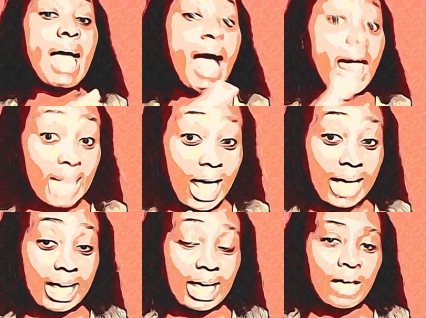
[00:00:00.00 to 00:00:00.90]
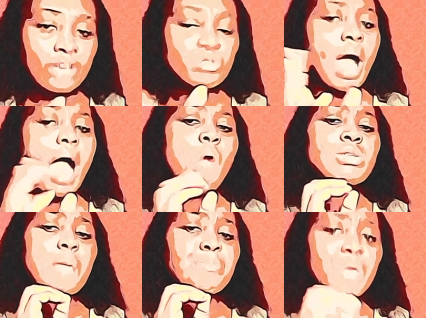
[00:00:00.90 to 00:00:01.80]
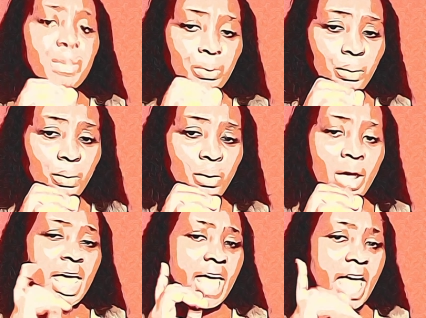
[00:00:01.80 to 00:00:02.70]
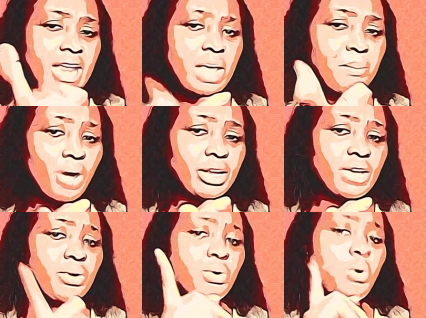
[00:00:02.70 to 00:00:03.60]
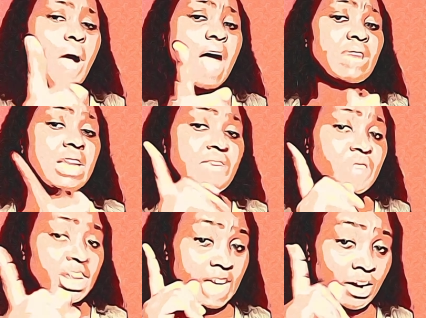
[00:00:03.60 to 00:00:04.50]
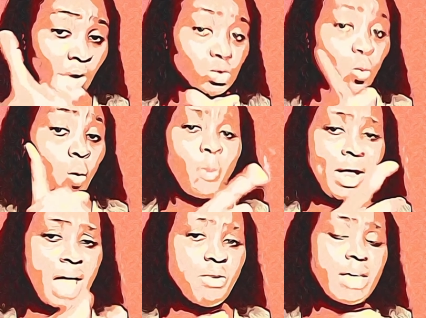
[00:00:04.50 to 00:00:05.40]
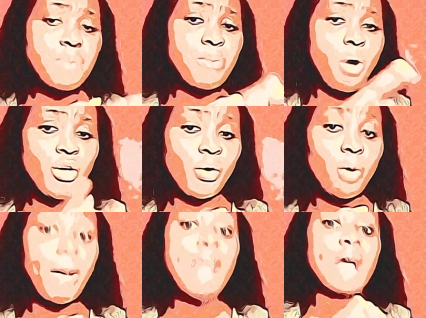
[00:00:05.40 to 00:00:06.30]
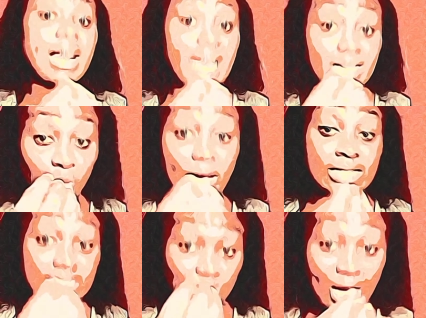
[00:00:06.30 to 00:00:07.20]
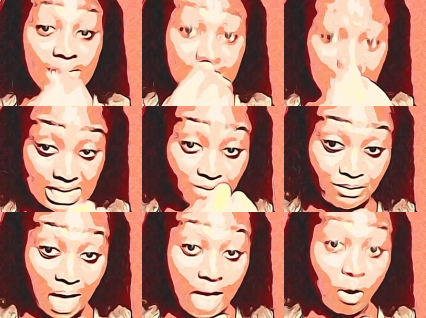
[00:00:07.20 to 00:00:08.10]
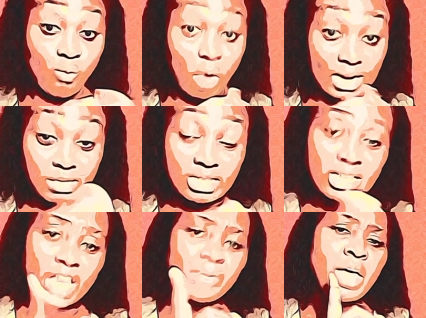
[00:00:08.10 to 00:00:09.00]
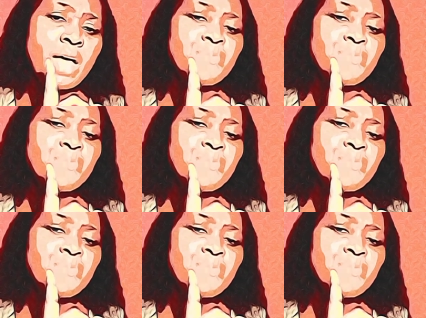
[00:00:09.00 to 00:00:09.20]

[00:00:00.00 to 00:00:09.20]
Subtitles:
So Hausa people, anybody who have lived in the north watching this video, whether you are Igbo or Yoruba, you can testify of what I'm saying.